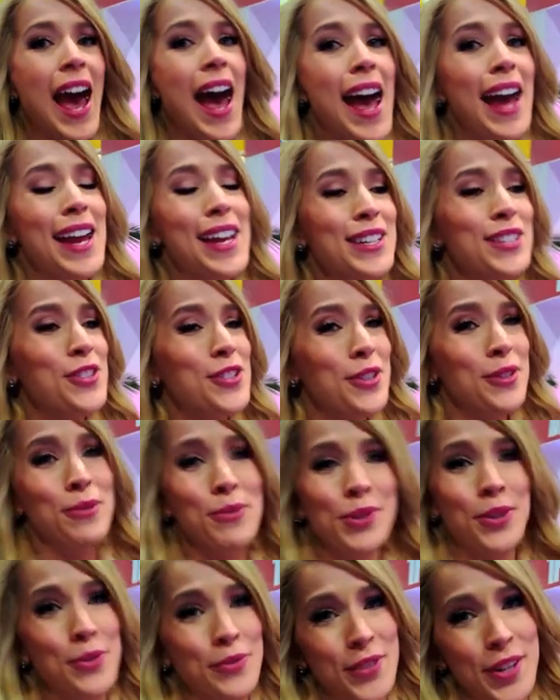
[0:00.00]
I don't
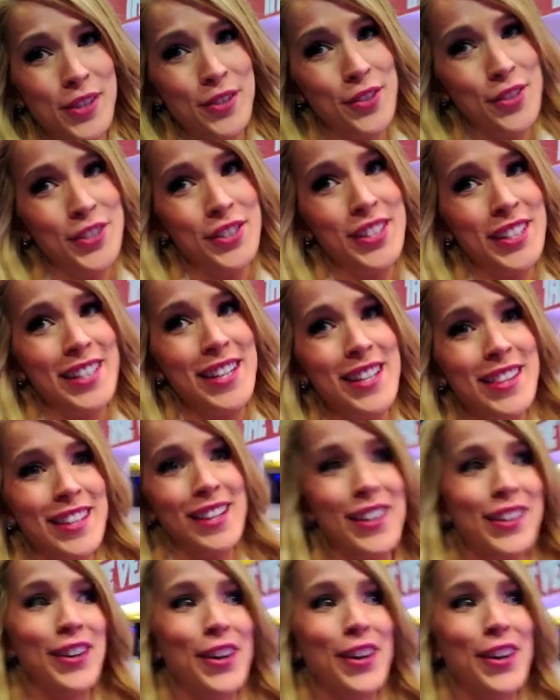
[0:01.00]
know if I learned anything.